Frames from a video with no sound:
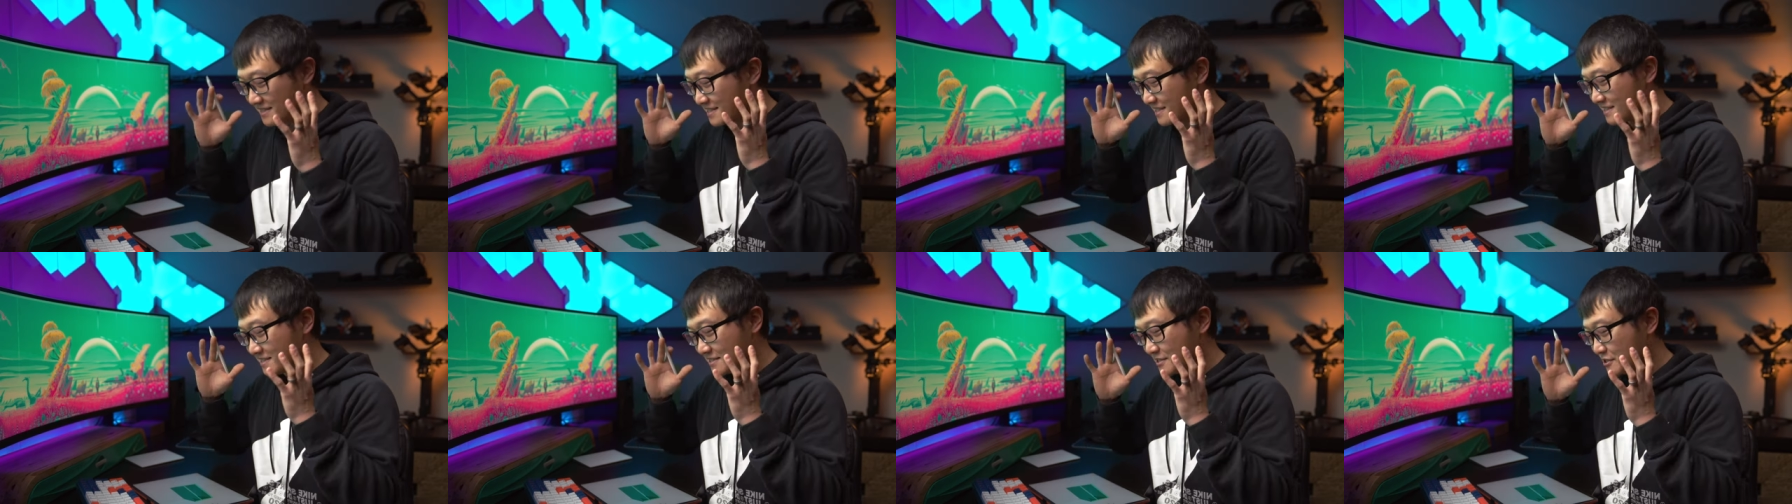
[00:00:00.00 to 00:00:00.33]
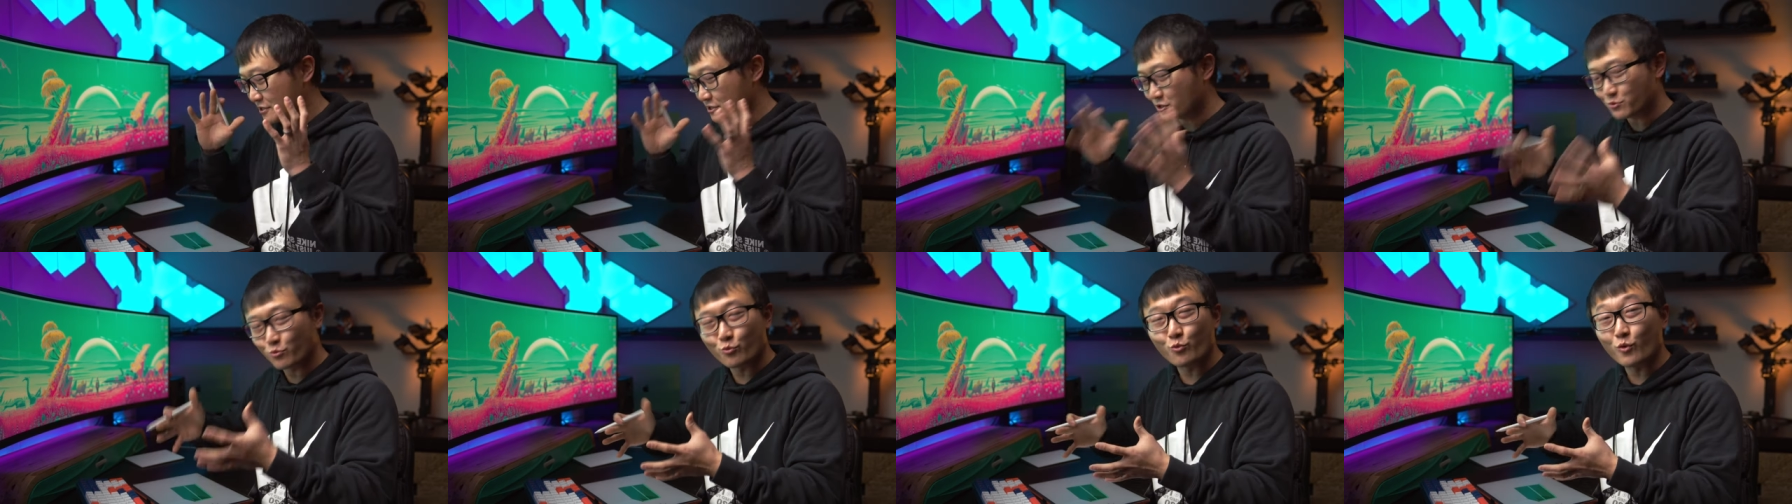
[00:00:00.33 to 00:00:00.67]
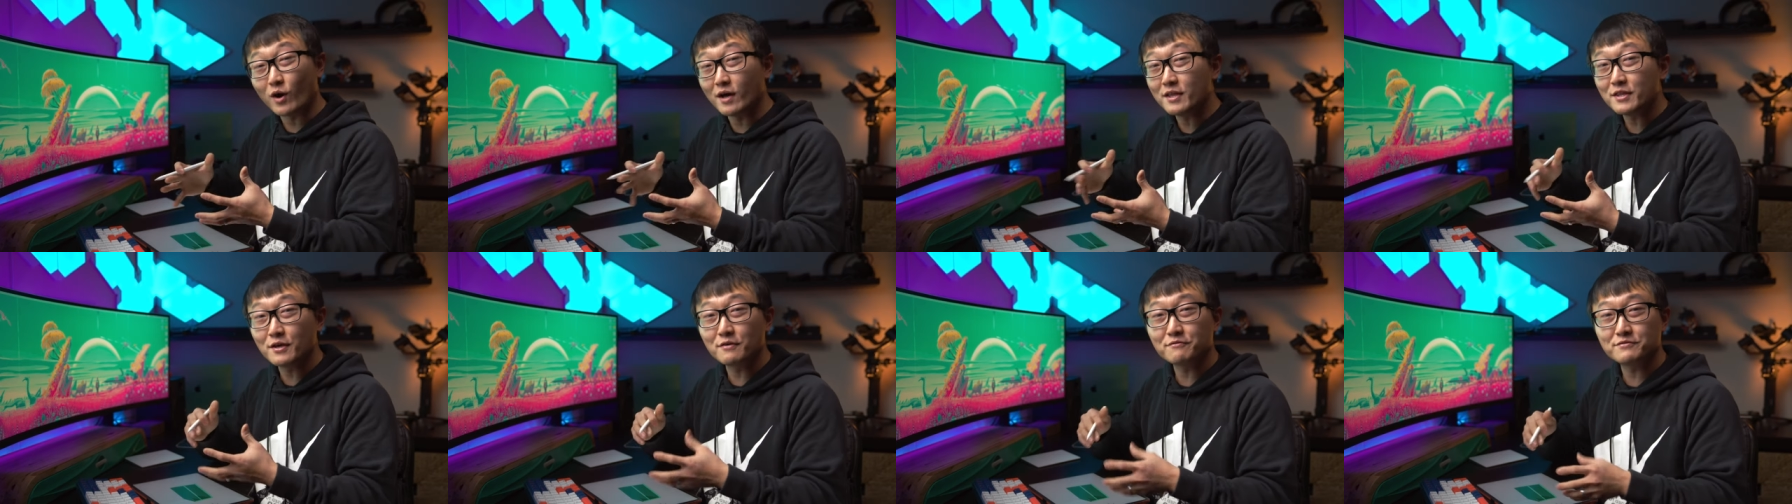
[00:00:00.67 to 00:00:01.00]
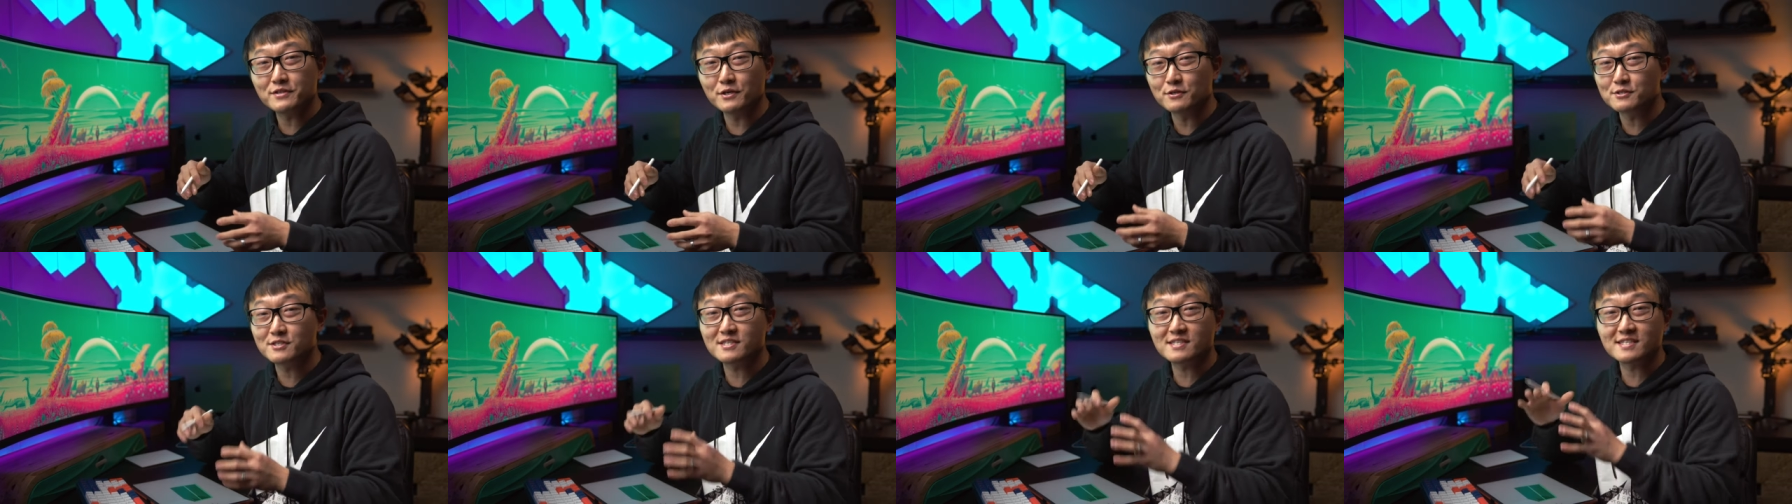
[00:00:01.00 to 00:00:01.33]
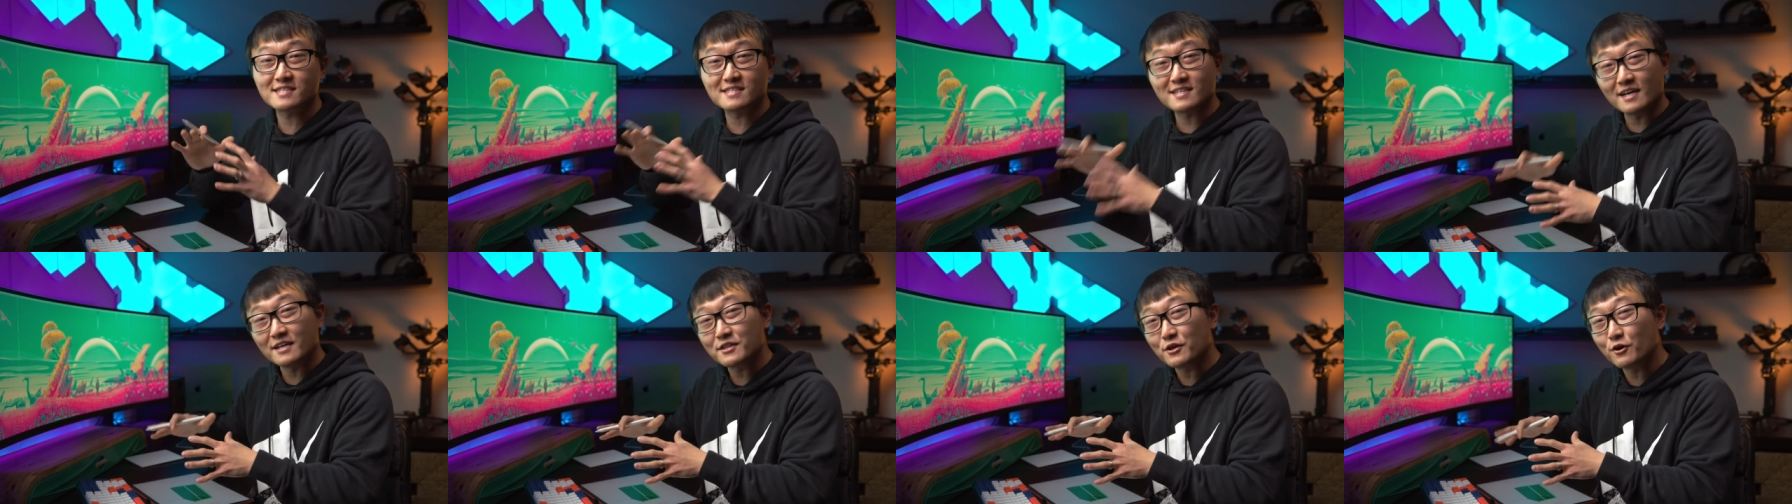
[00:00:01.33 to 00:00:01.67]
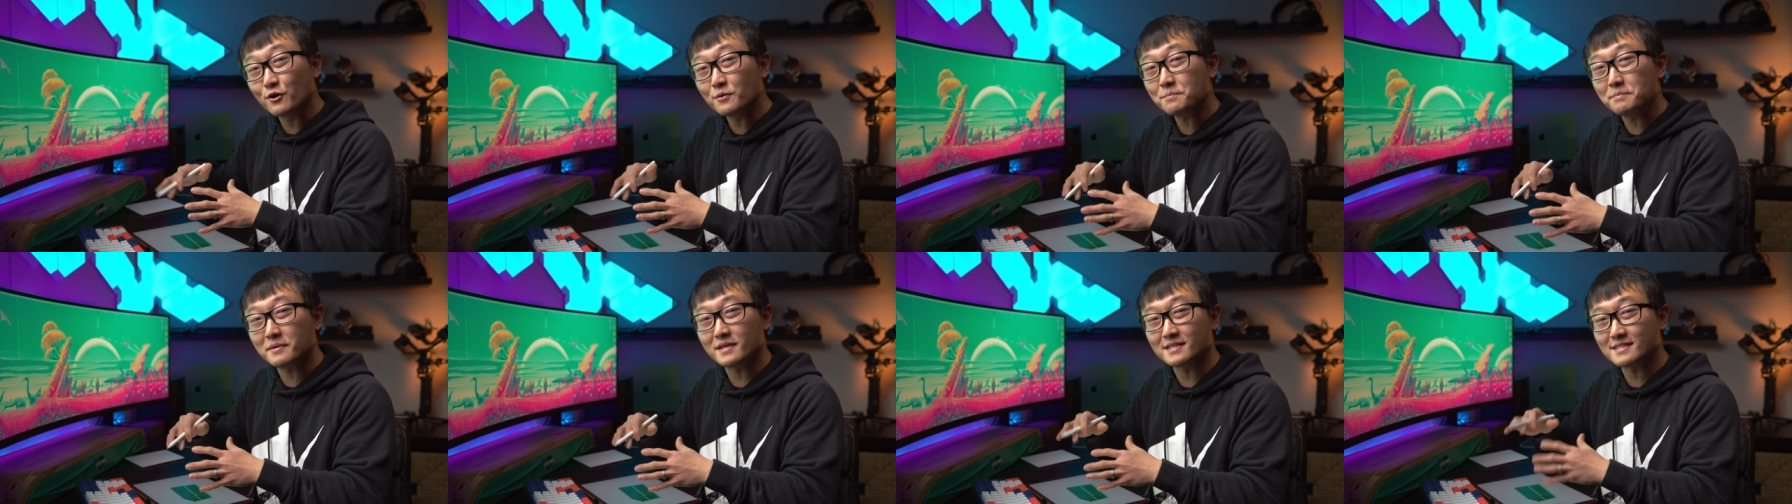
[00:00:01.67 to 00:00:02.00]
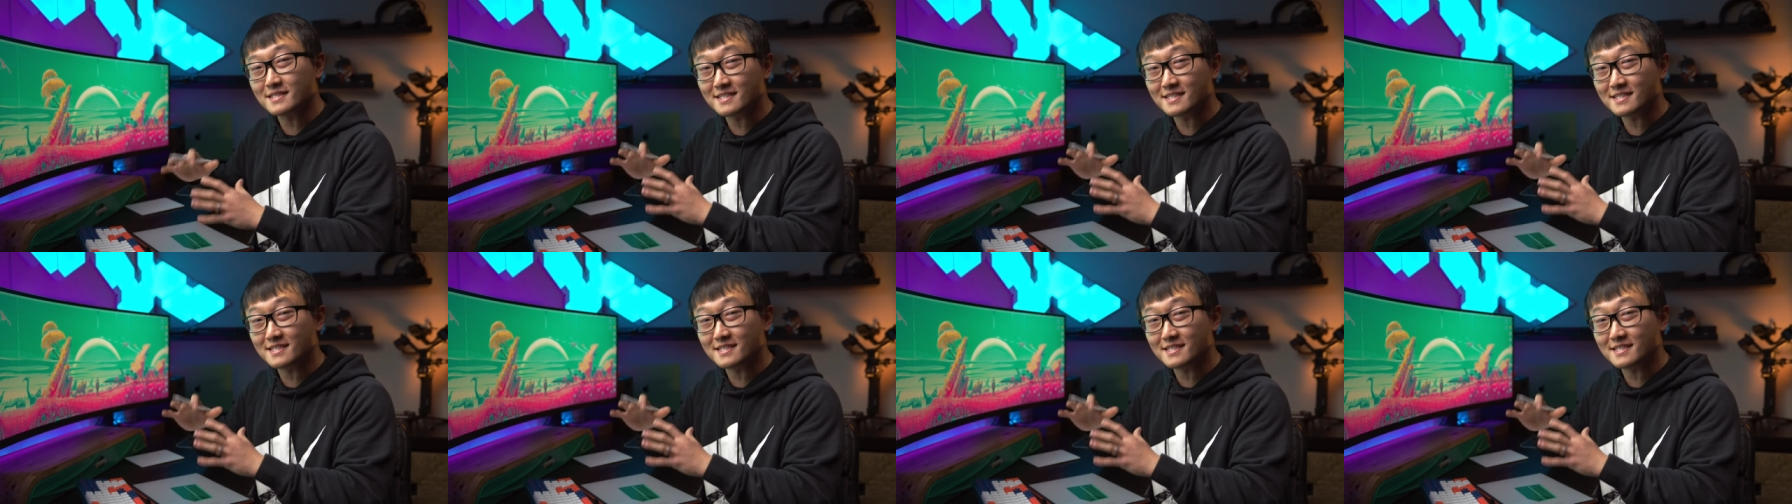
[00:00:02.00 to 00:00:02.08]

this is just one of those subtle but